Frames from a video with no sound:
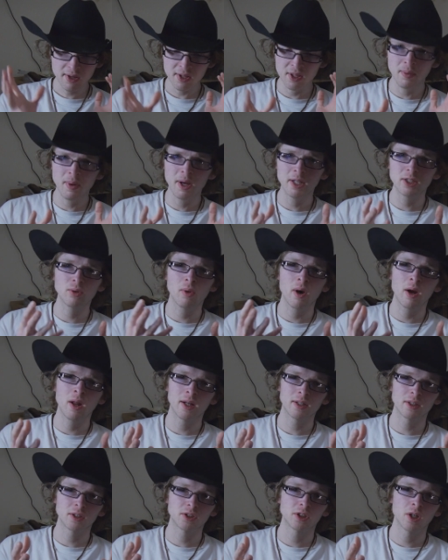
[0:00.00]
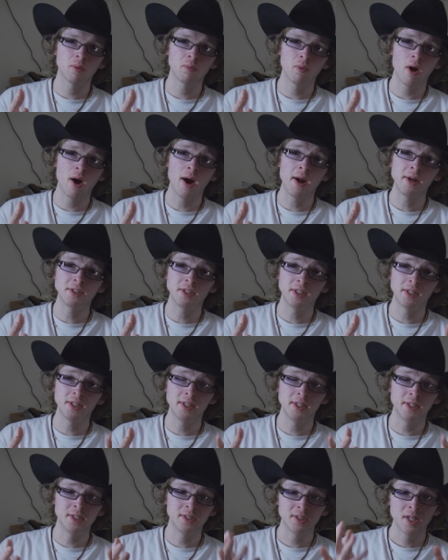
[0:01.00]
the best way I like to summarize it
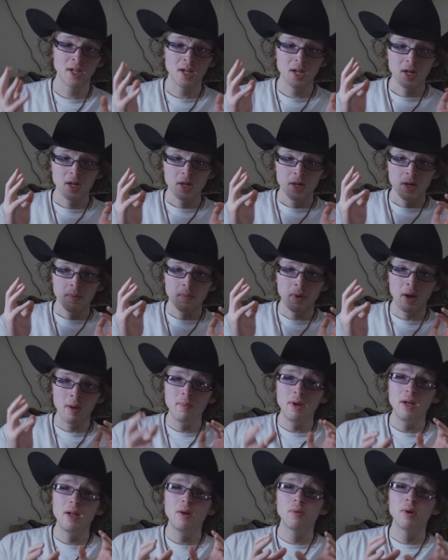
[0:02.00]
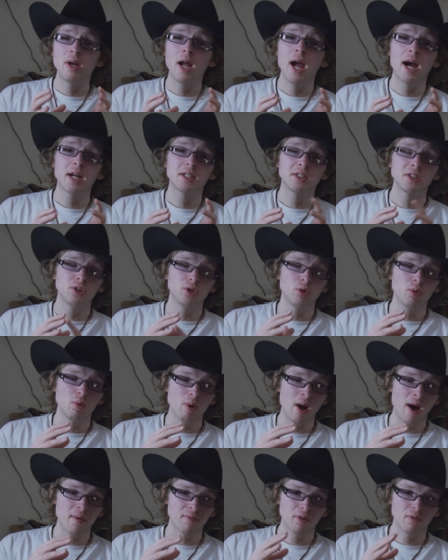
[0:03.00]
is my immediate reaction to
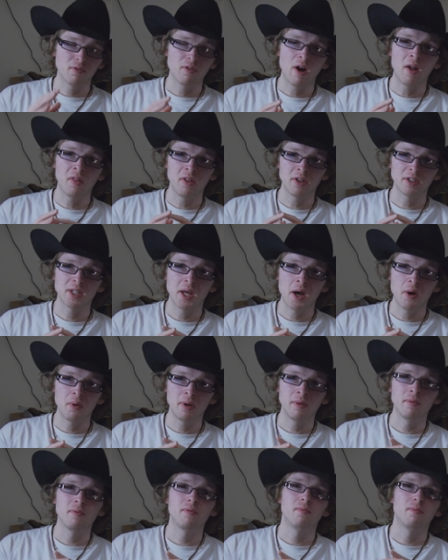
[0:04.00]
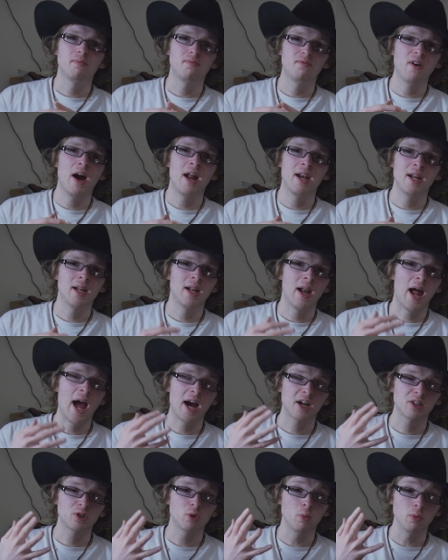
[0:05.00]
after finding this out and finding it
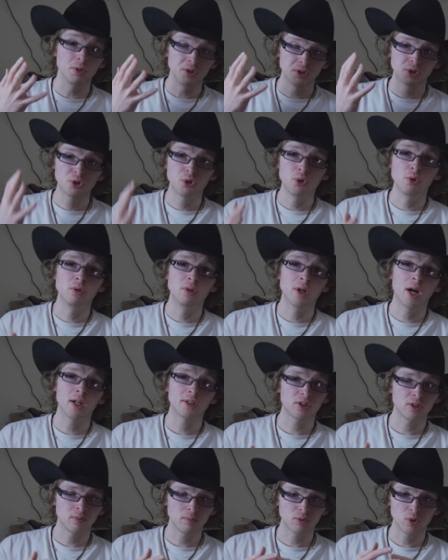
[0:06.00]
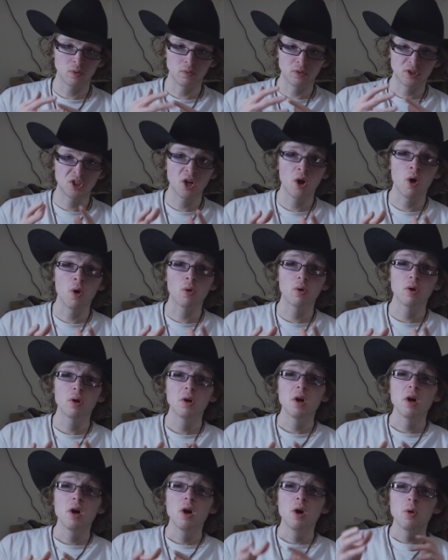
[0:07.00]
actual was true, not just some sort of joke,
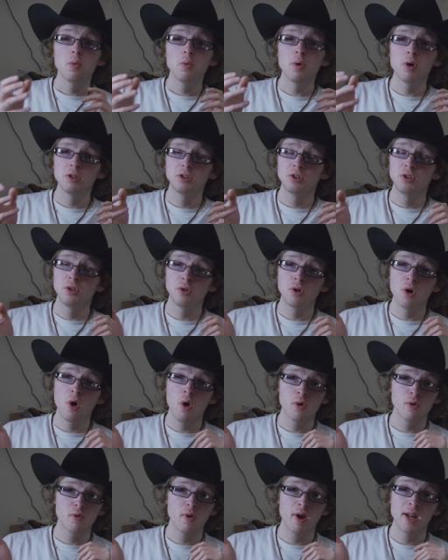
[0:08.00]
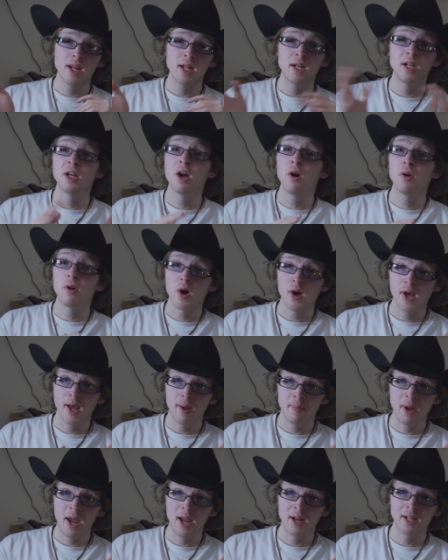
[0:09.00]
was to go and create an Indiegogo
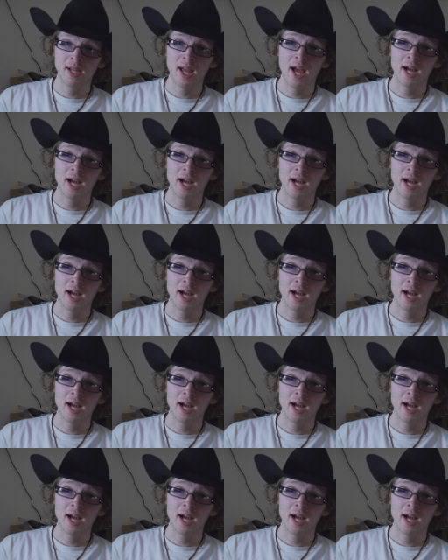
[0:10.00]
campaign to